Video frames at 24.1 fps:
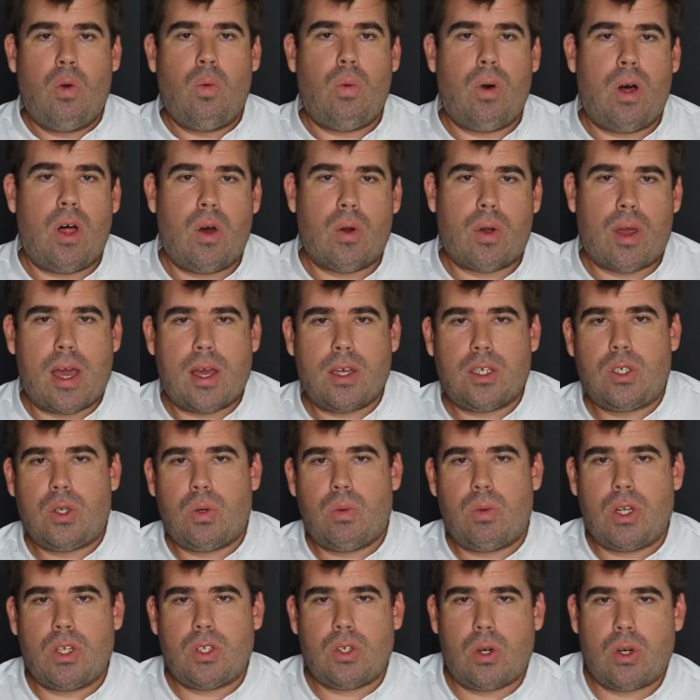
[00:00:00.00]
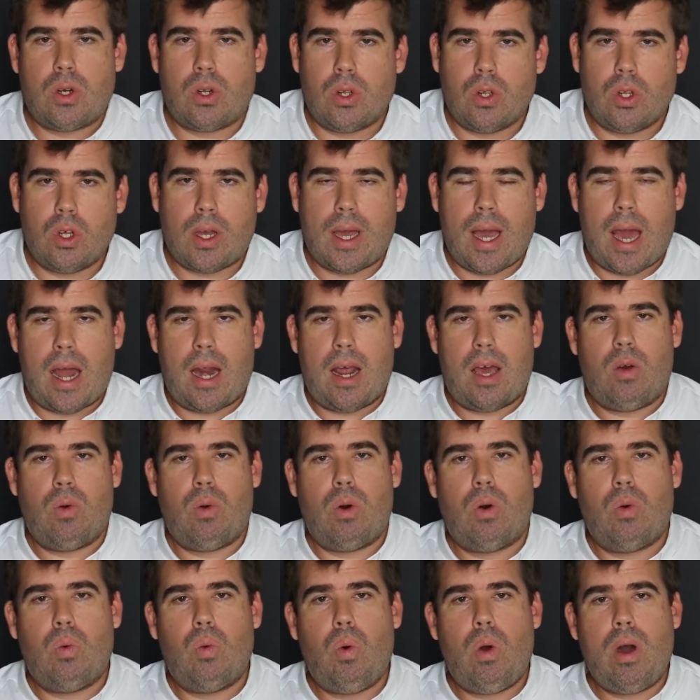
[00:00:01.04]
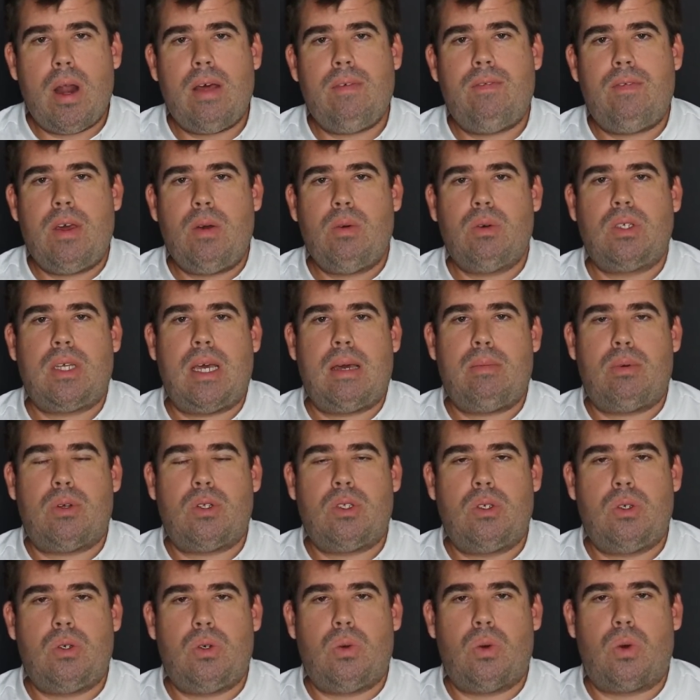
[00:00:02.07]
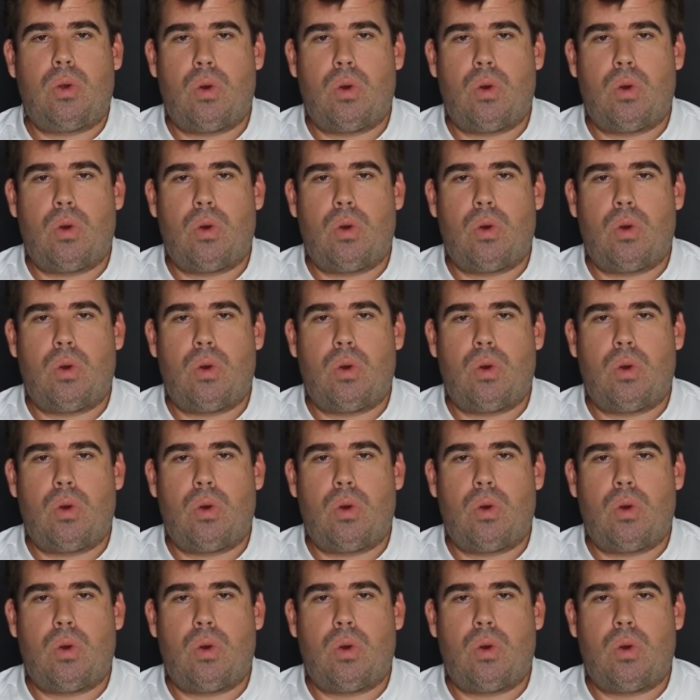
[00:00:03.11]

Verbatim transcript: Well, okay, so when you start to look at it, well, what if he was able to